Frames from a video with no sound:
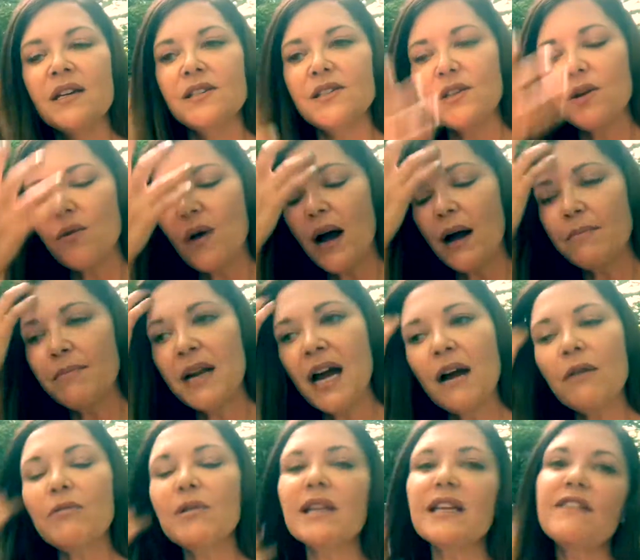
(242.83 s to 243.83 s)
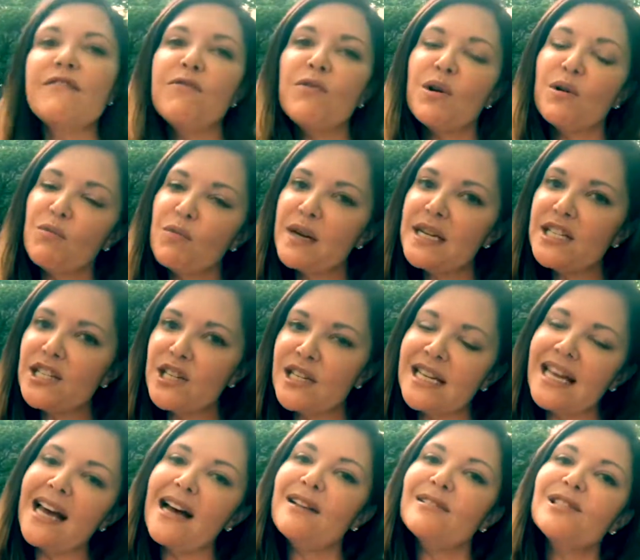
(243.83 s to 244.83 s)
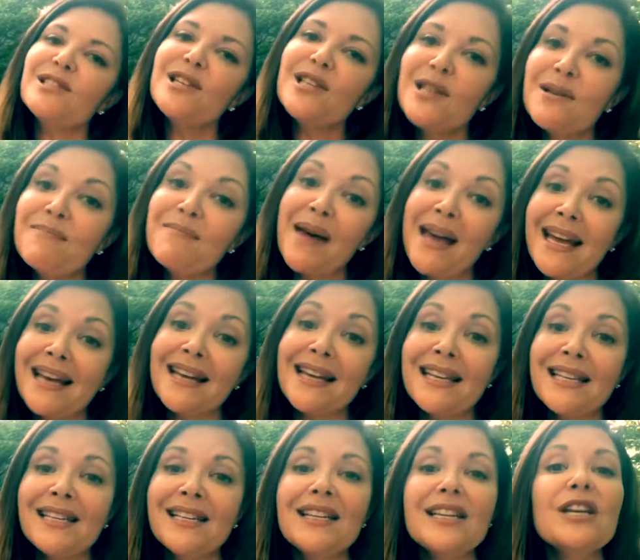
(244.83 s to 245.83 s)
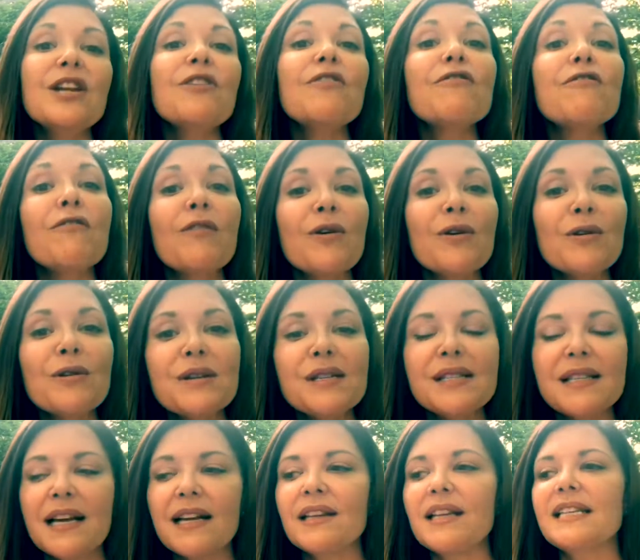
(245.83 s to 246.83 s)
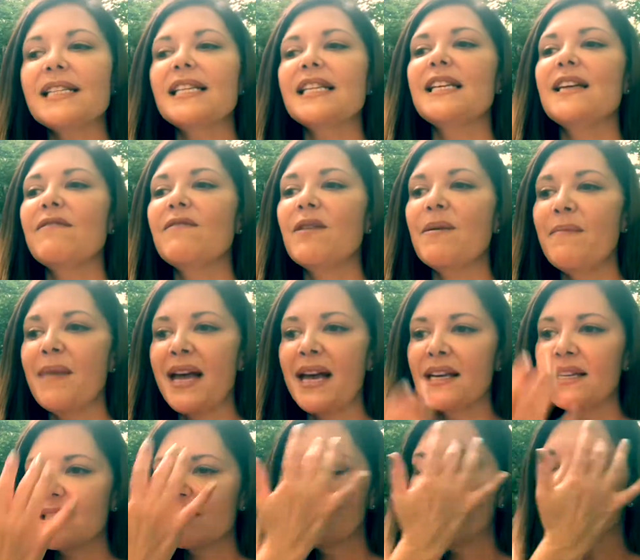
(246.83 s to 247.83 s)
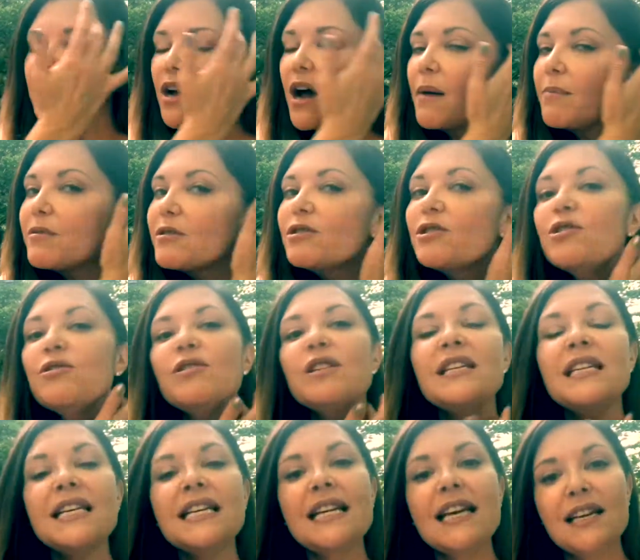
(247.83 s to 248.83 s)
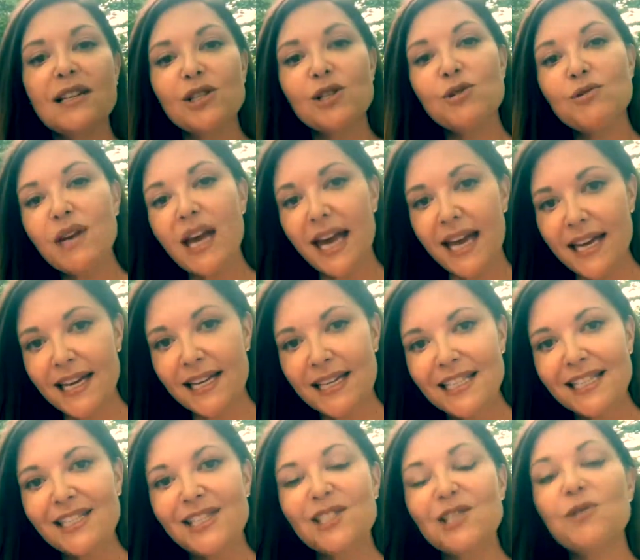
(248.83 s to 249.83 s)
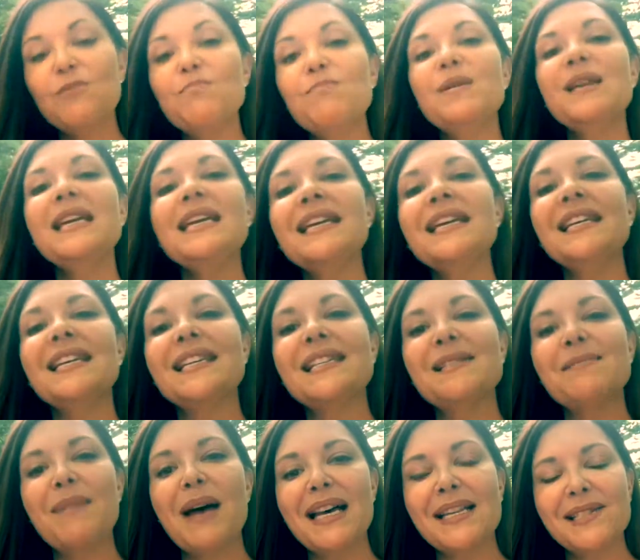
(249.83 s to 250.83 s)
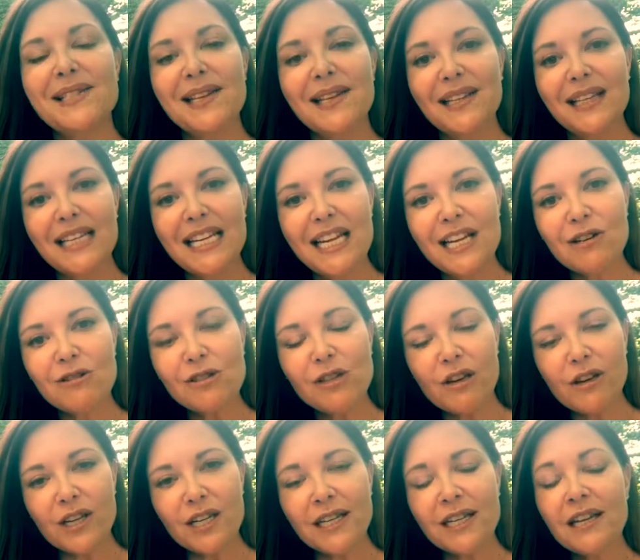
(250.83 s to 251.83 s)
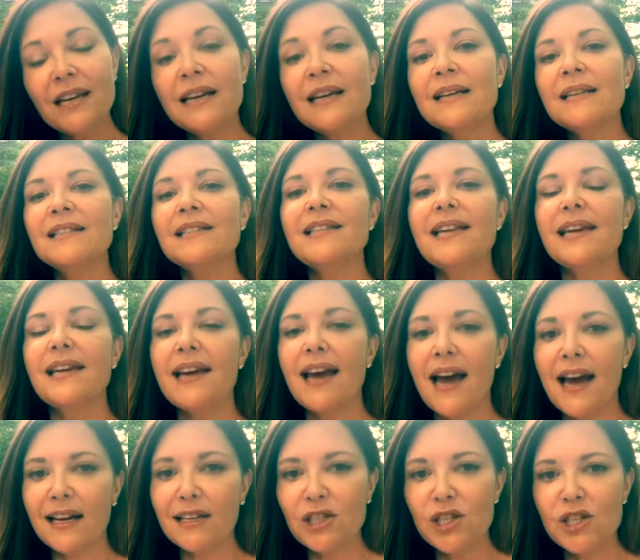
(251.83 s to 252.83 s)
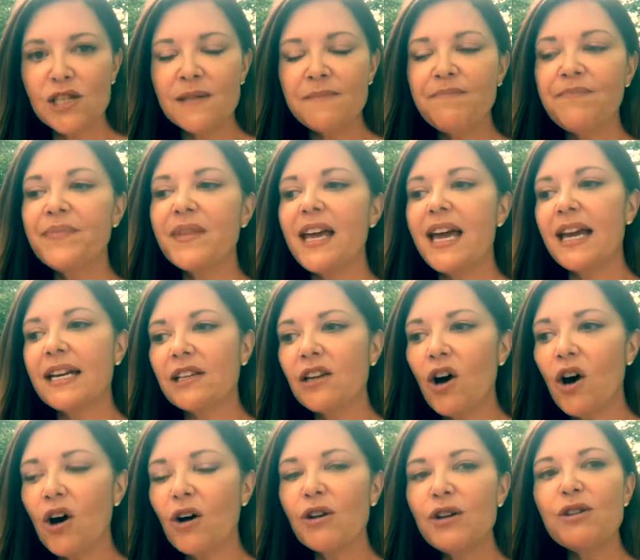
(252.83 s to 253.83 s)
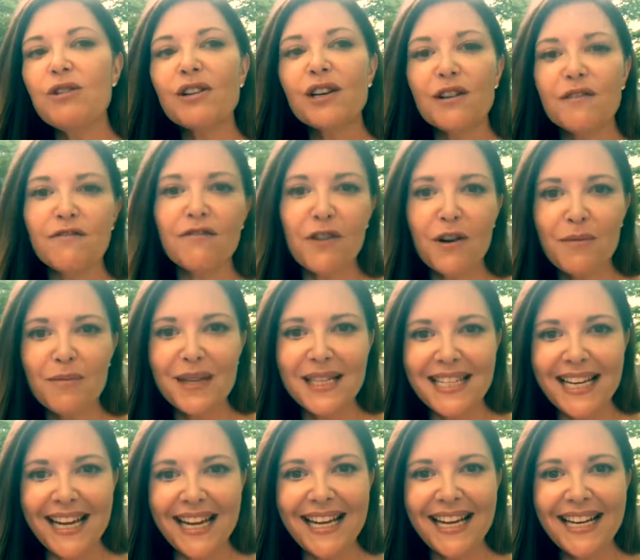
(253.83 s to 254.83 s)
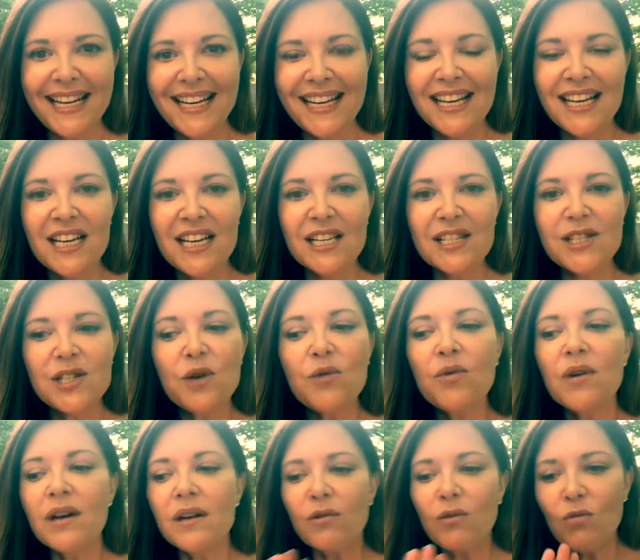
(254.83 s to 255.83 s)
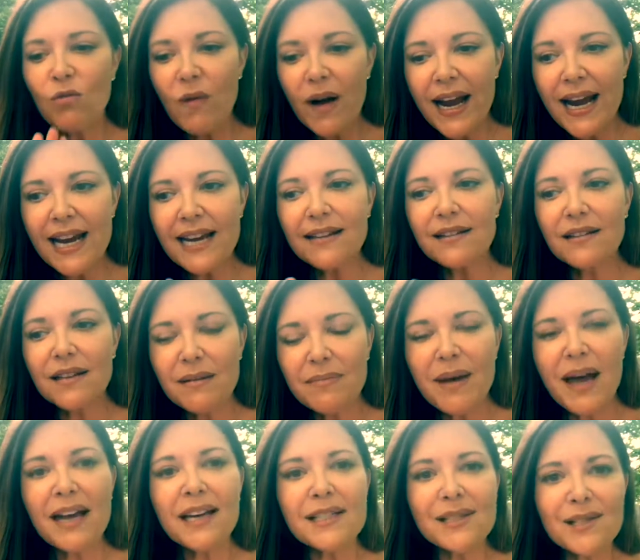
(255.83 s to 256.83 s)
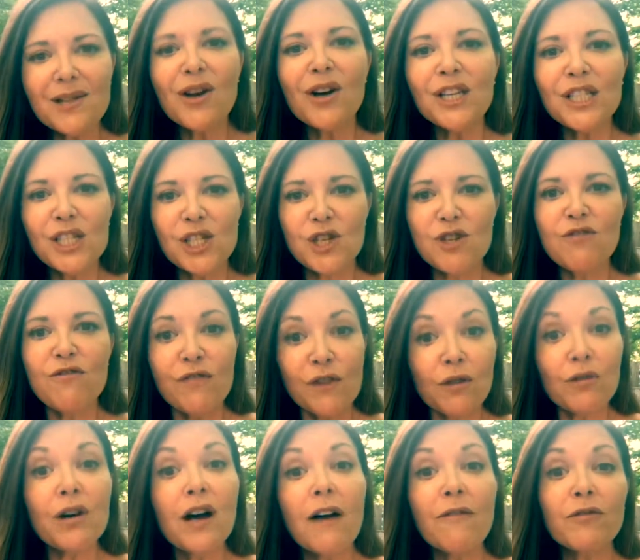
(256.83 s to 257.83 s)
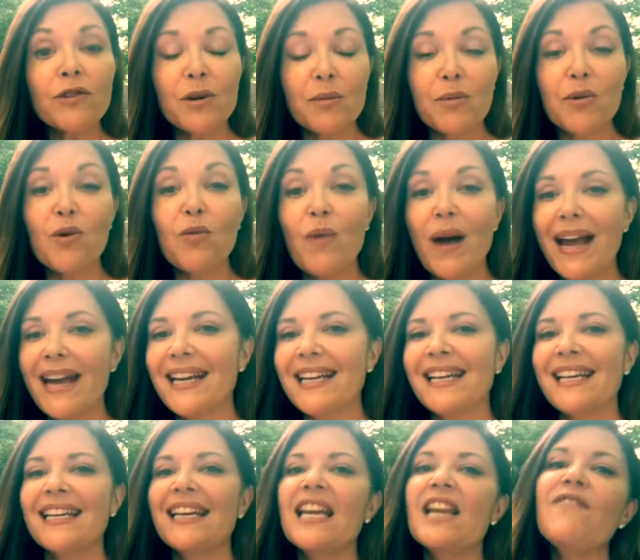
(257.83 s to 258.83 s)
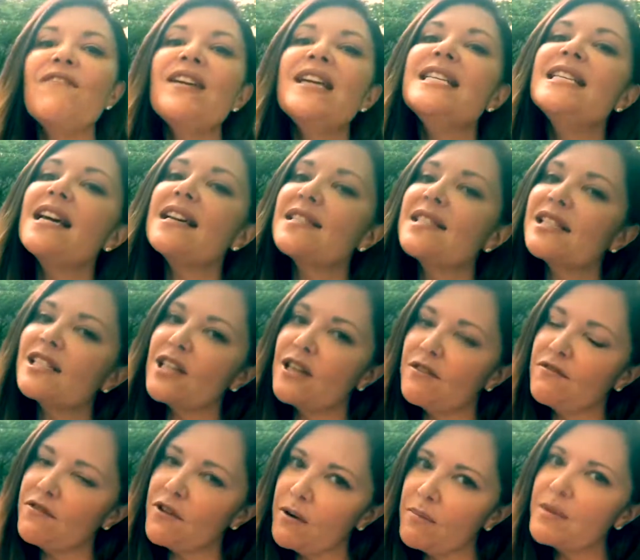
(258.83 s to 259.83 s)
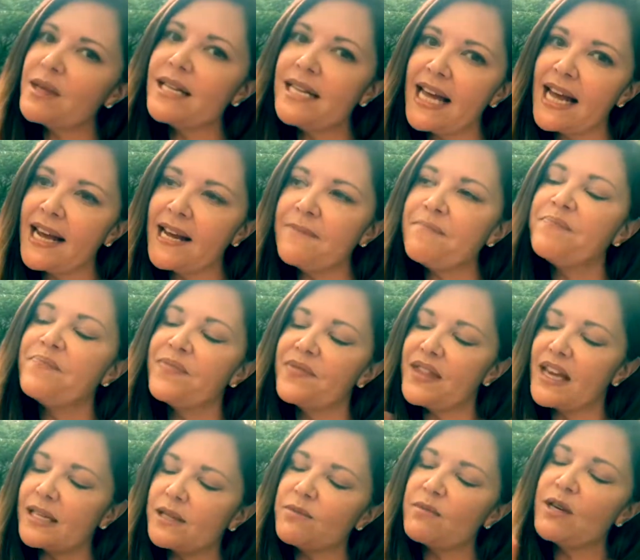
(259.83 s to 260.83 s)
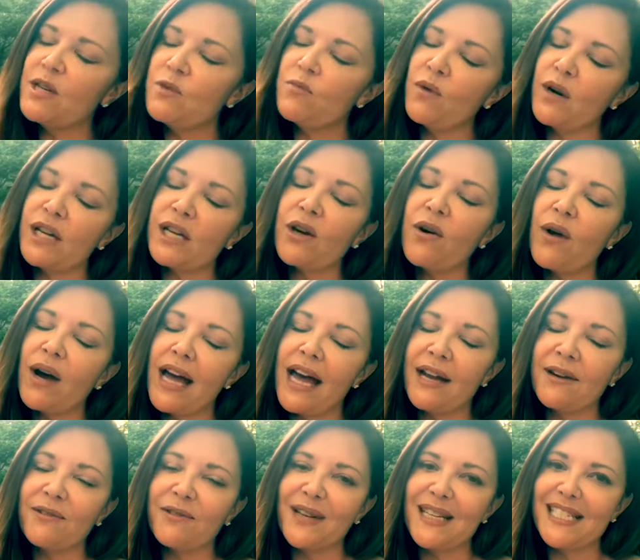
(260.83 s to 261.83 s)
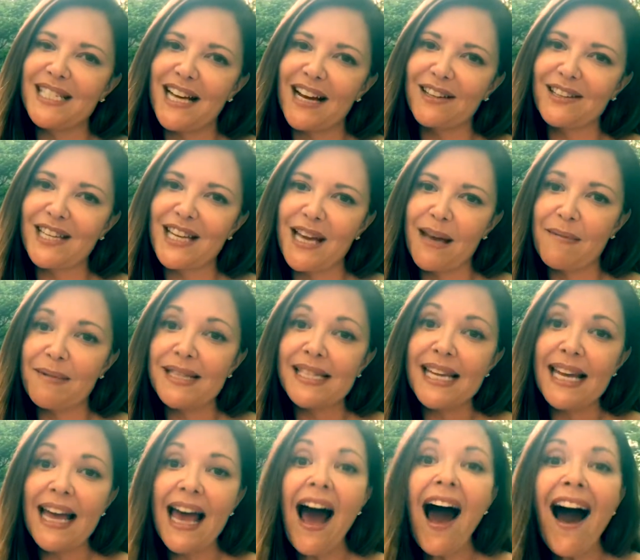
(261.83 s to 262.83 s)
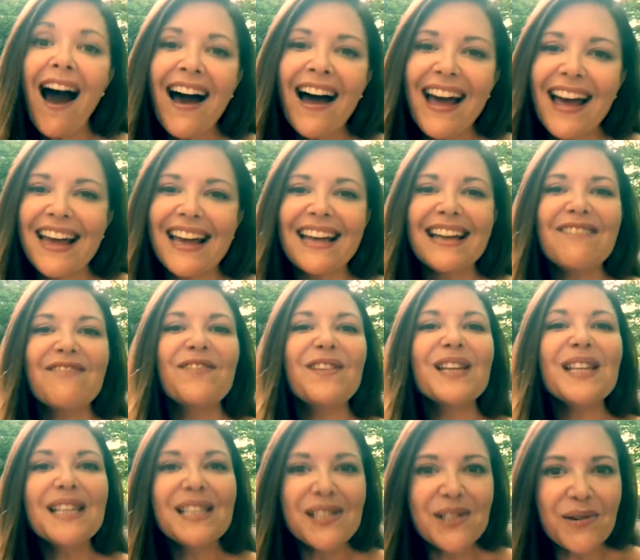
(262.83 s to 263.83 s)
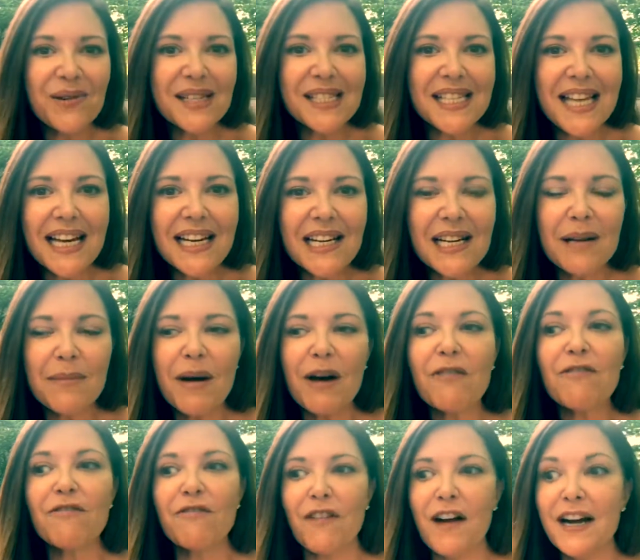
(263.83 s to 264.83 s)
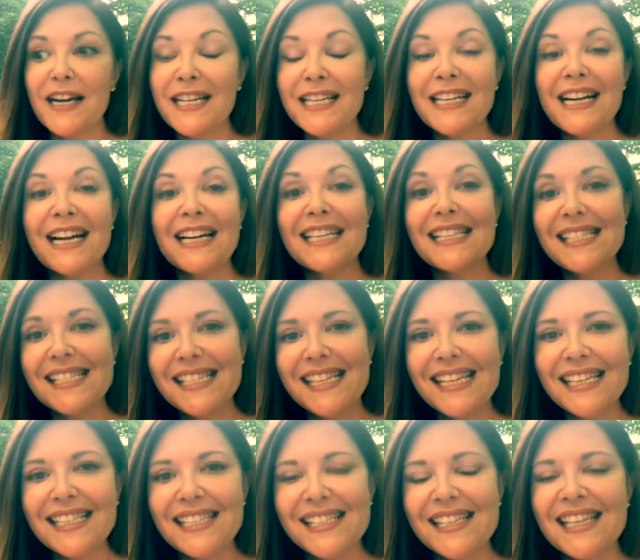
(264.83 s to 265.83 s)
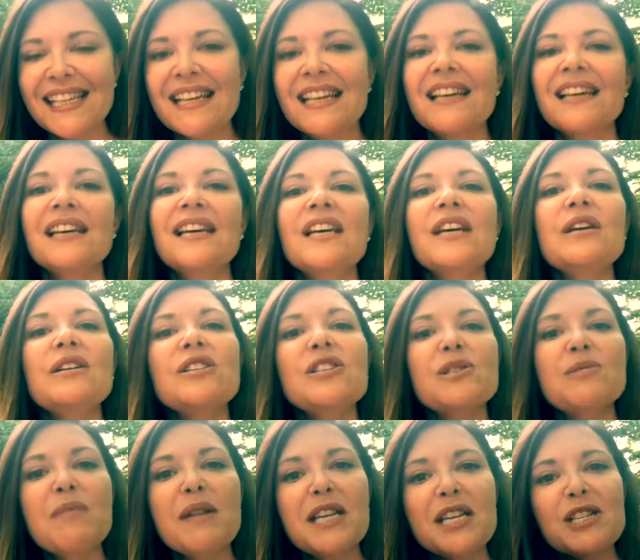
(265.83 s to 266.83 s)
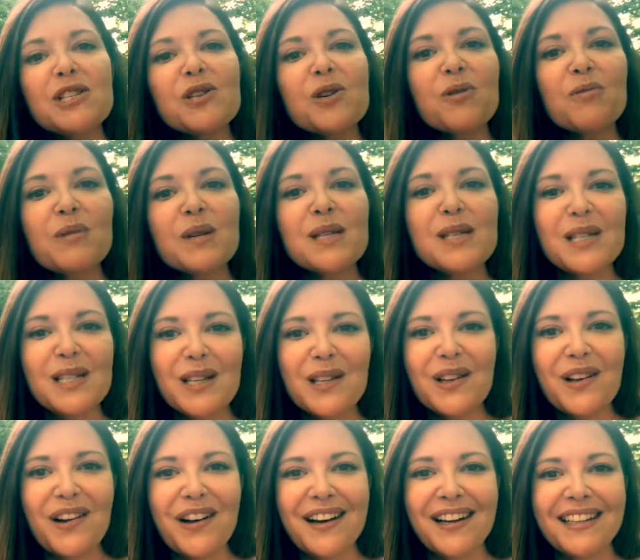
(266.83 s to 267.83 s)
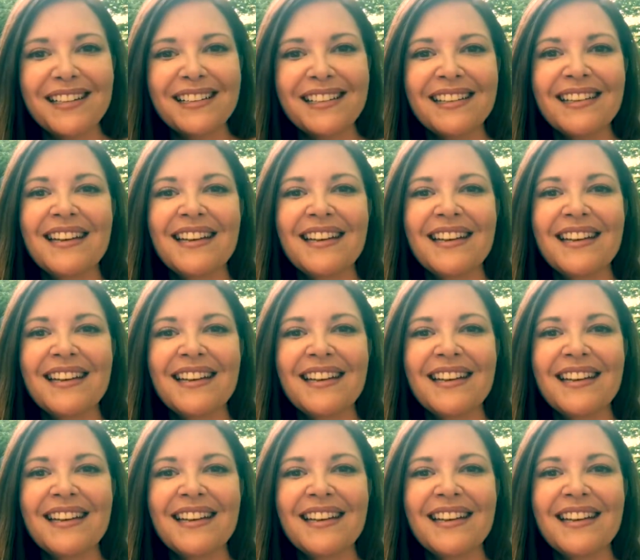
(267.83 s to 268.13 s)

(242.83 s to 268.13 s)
So I'm not really for reaching out to the man, you know, first. I like to give the man as much opportunity as you can to be in his masculine energy, take action, and call you to confirm the date. So wait about as long as you feel comfortable waiting. And if he doesn't confirm the date, that's when you want to go ahead and reach out to him and say, hi, feeling so excited about Friday night at six, just making sure we're still on.